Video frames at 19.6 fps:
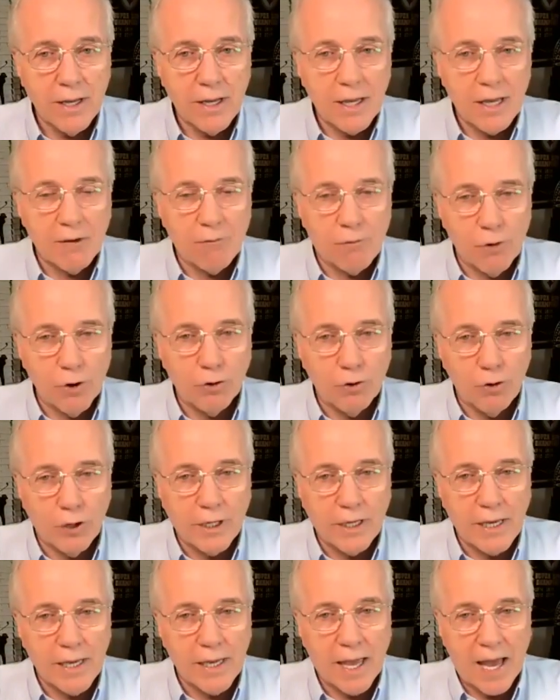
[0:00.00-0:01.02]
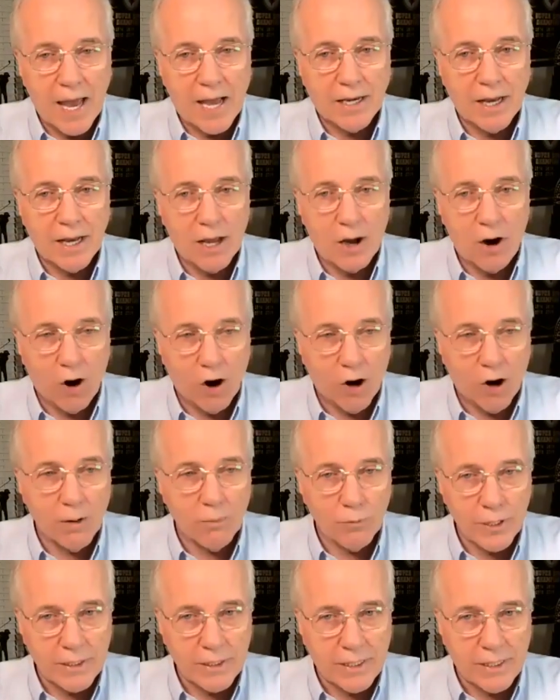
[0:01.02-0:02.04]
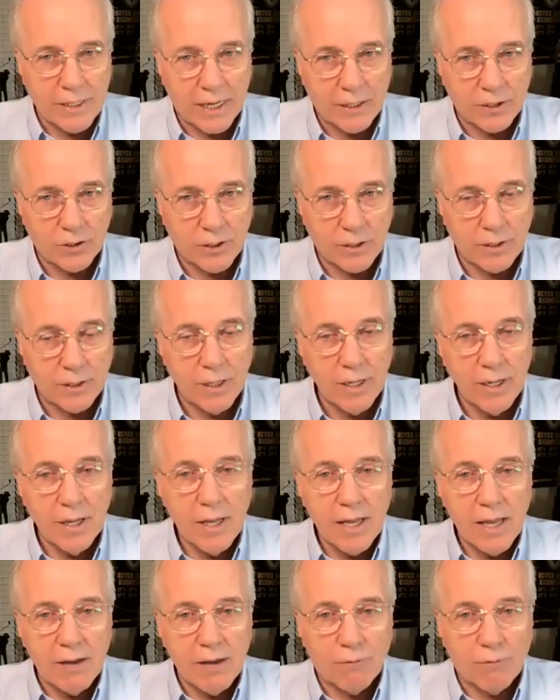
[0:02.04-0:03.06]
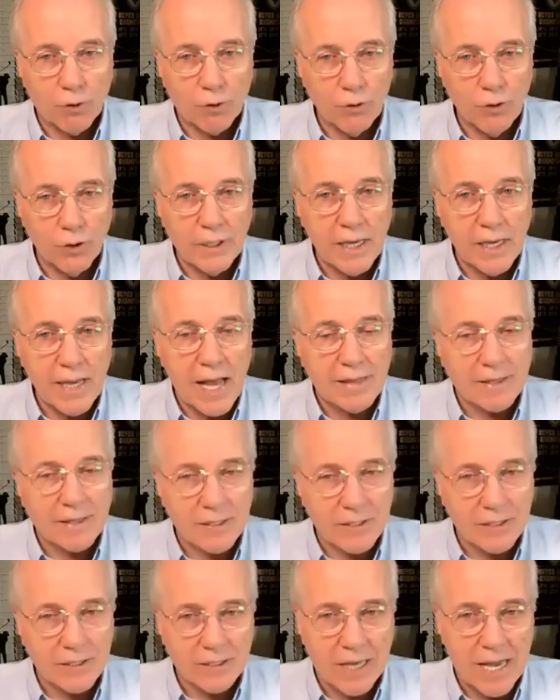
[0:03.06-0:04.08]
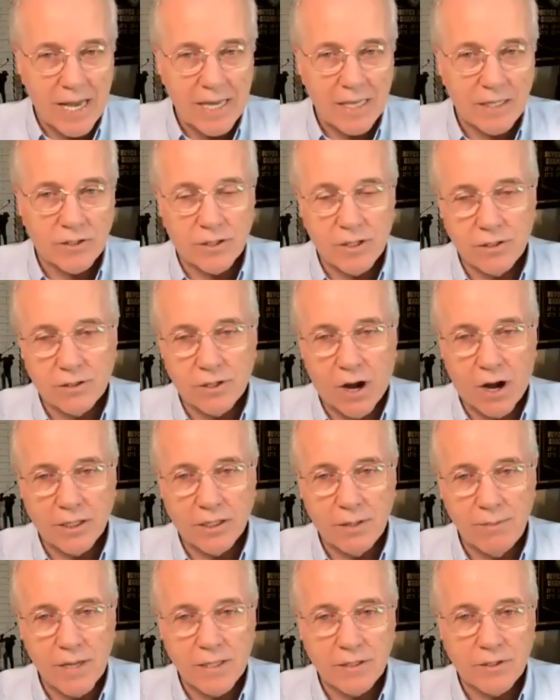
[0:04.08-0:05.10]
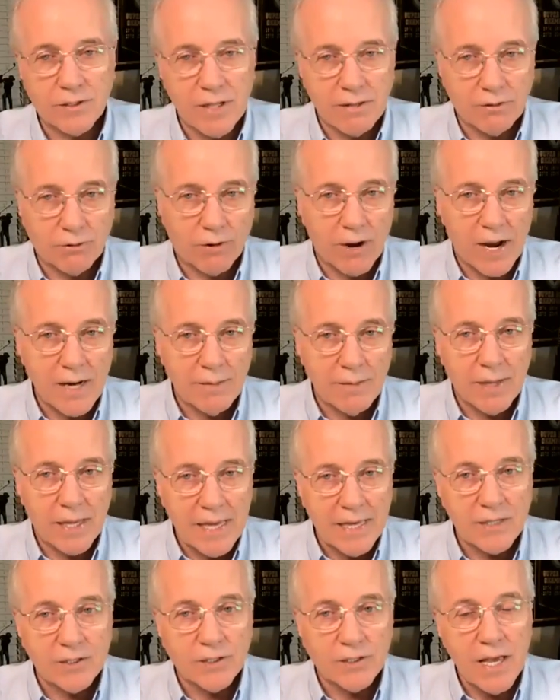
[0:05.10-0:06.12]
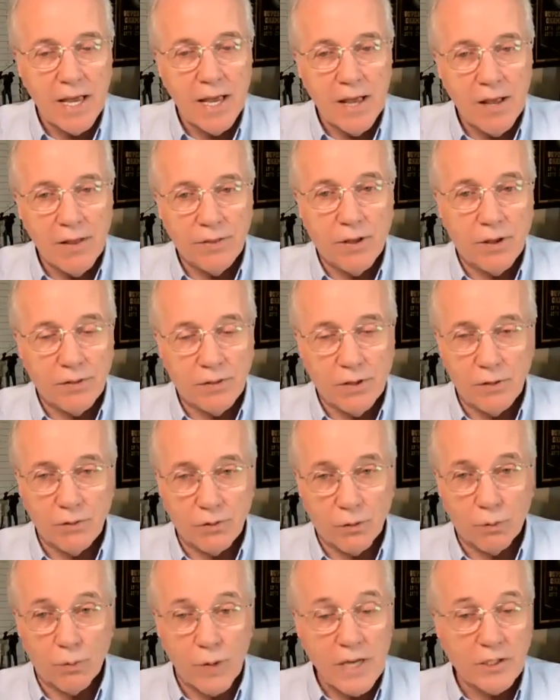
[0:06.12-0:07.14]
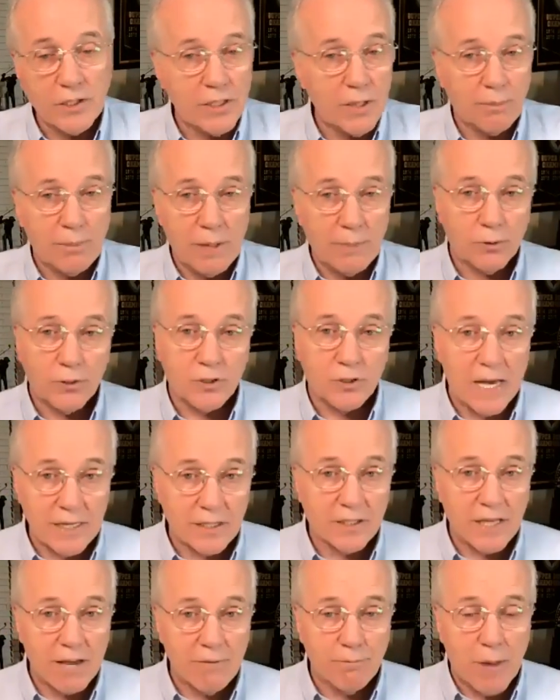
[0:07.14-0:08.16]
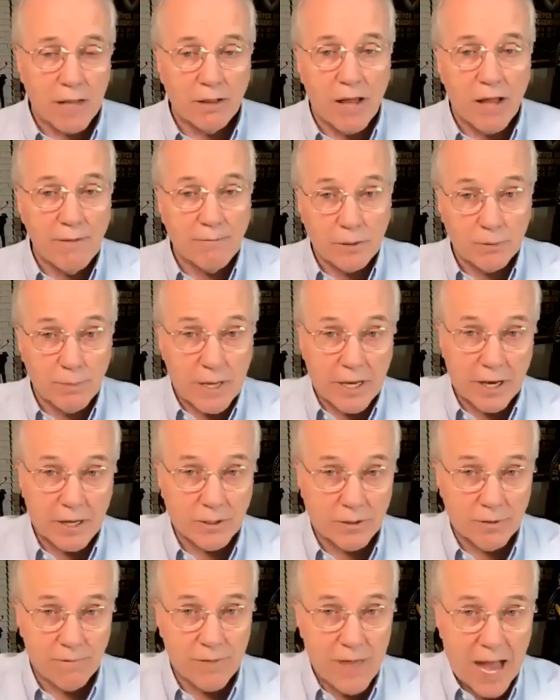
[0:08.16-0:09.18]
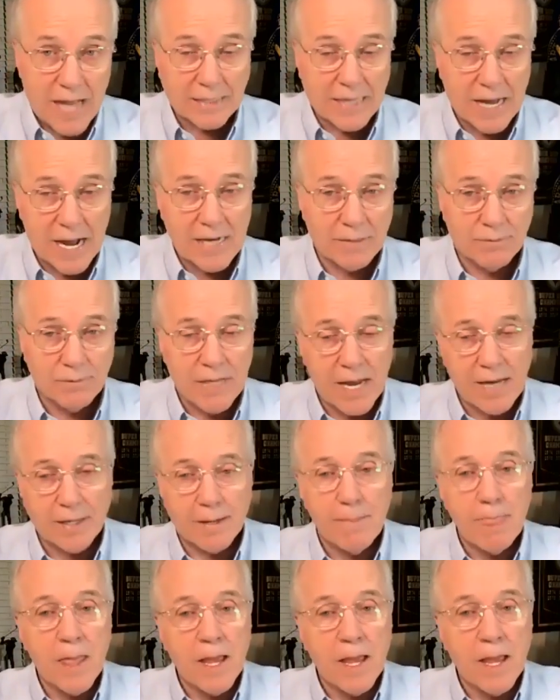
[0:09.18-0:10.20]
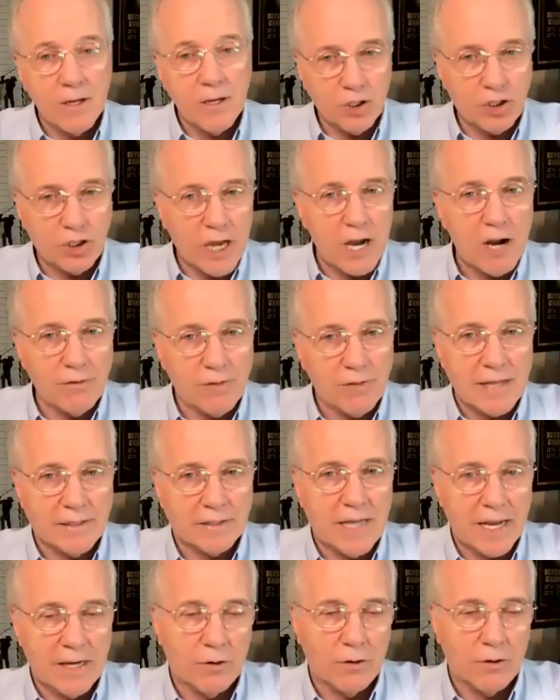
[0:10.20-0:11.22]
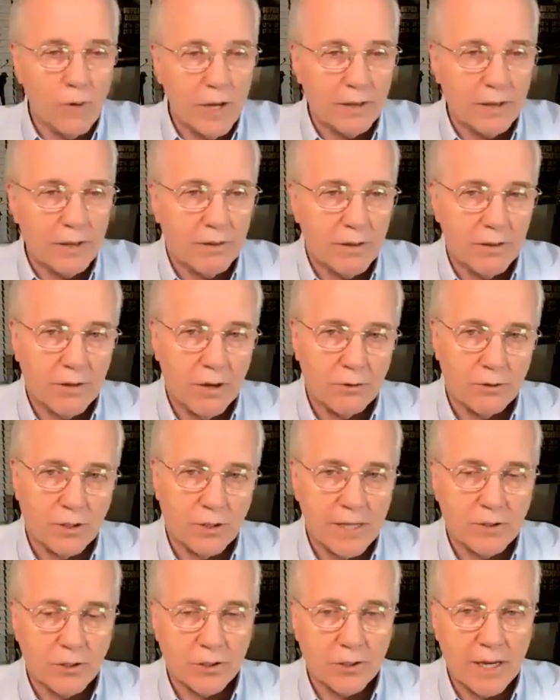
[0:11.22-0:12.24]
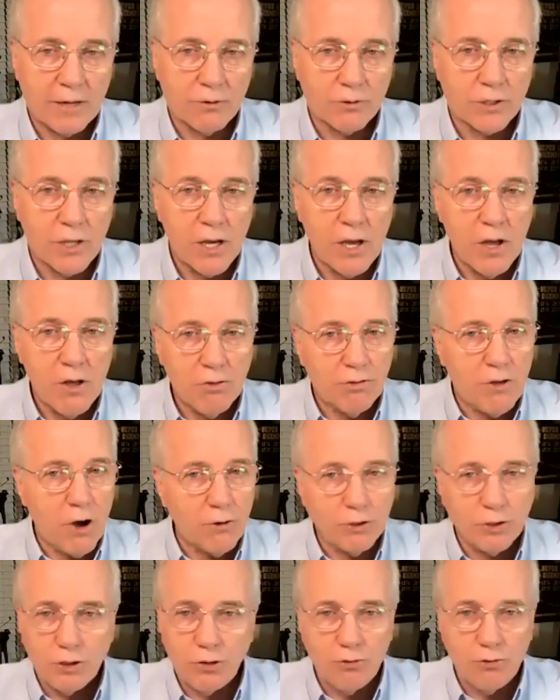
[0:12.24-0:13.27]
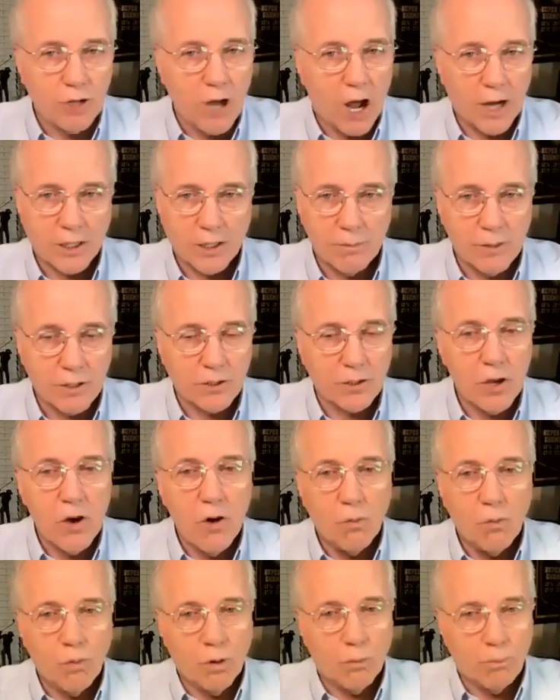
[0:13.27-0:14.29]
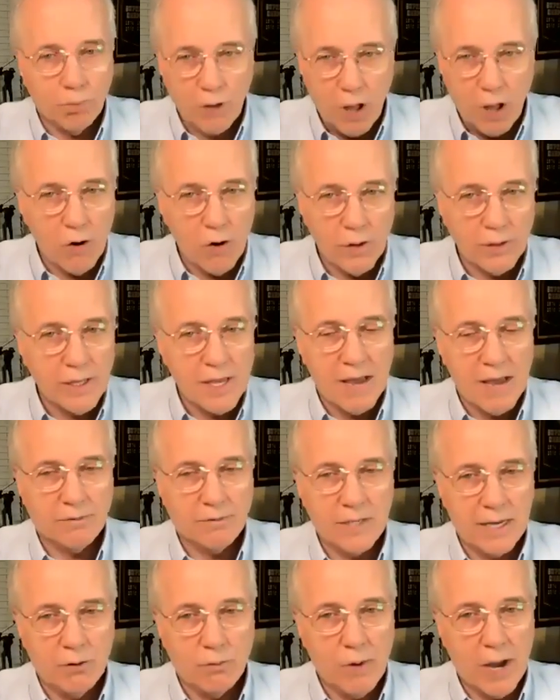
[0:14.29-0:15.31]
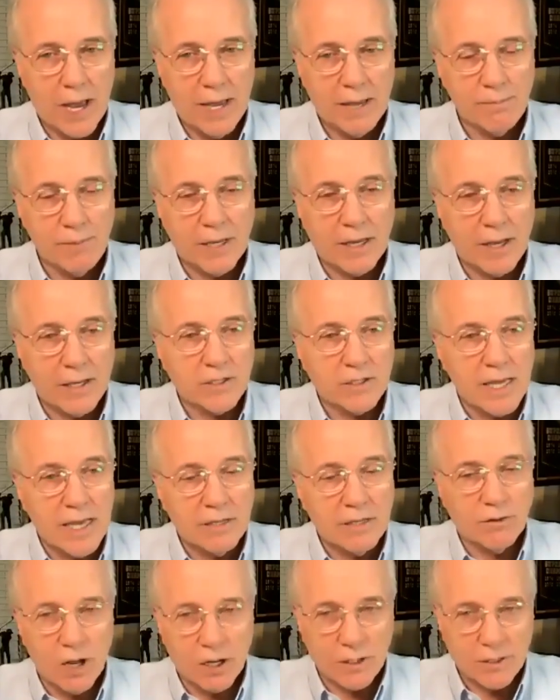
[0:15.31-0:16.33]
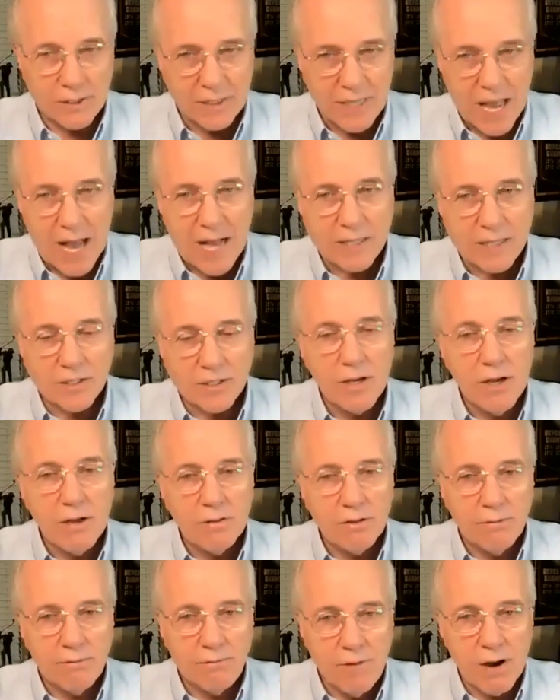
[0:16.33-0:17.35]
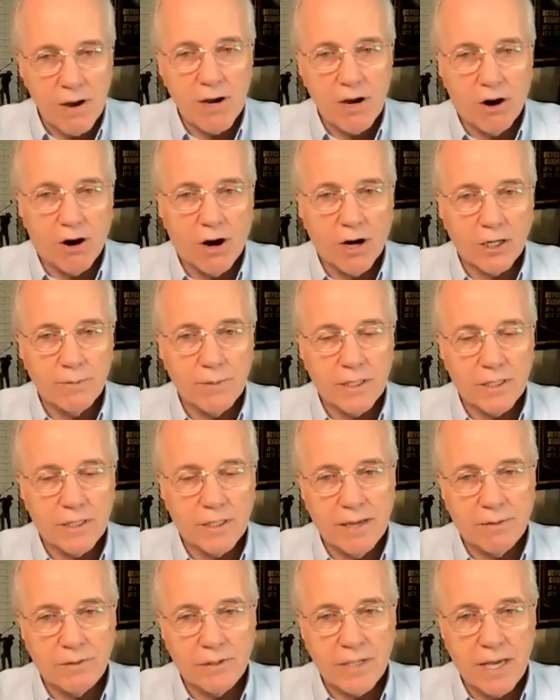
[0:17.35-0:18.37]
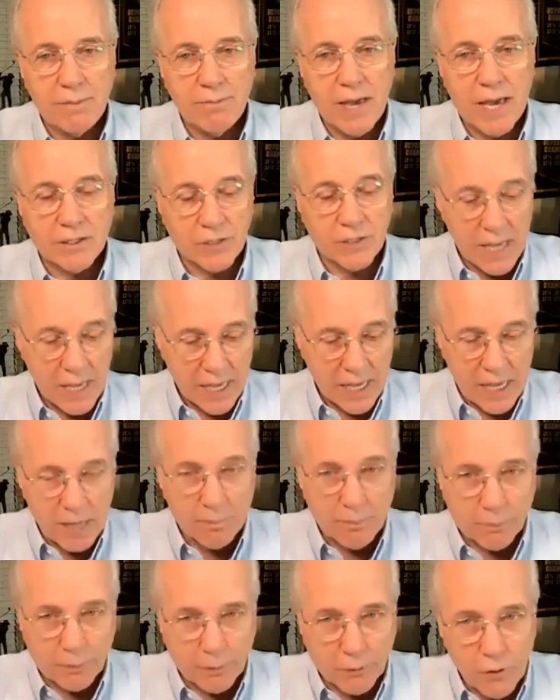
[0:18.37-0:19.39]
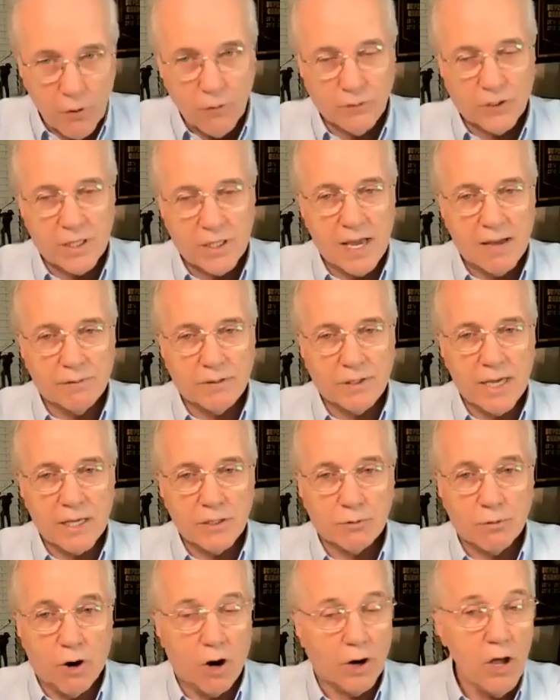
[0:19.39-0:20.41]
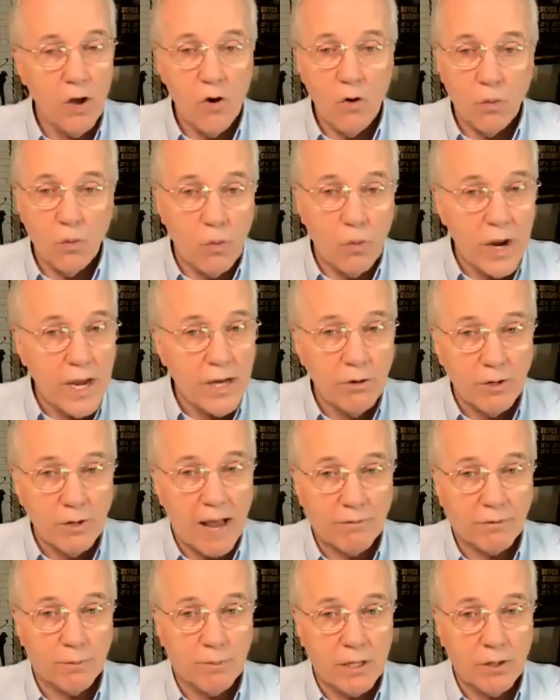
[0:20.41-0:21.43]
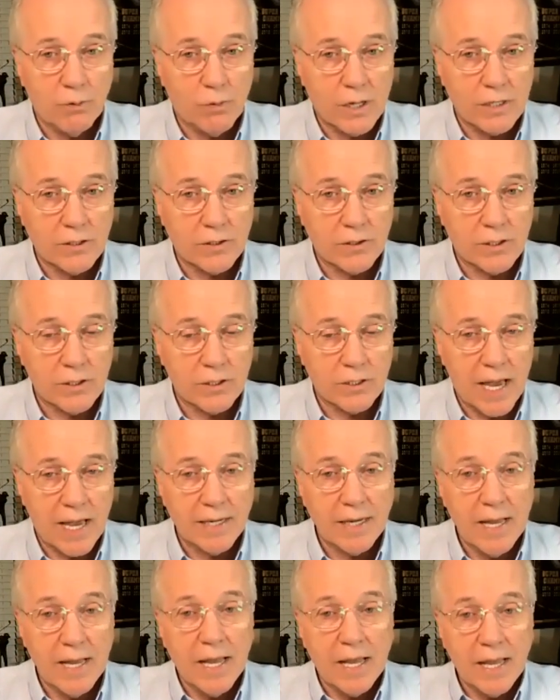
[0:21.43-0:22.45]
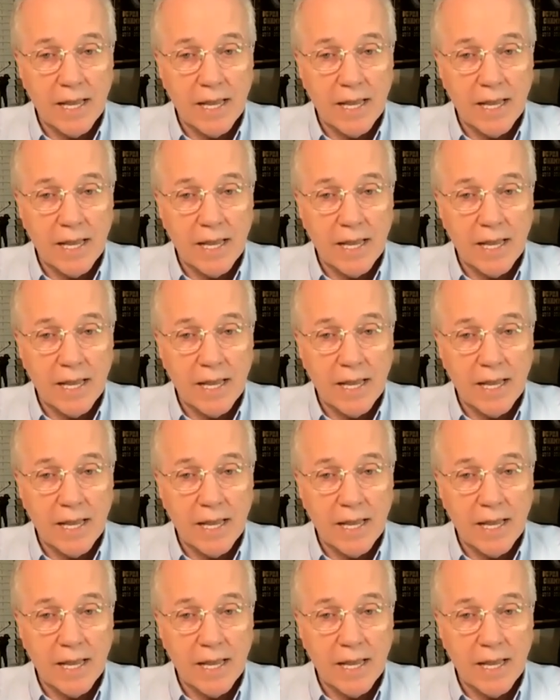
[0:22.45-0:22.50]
If we're looking at harm reduction, if we're looking at the science that documents that kratom is the, the, the reason that people say it saved my life is because of that kind of data share that data with those legislators, those two documents will blow the FDA away because it attacks the very argument the FDA makes. It proves the FDA is wrong. We don't have to be the ones to say it.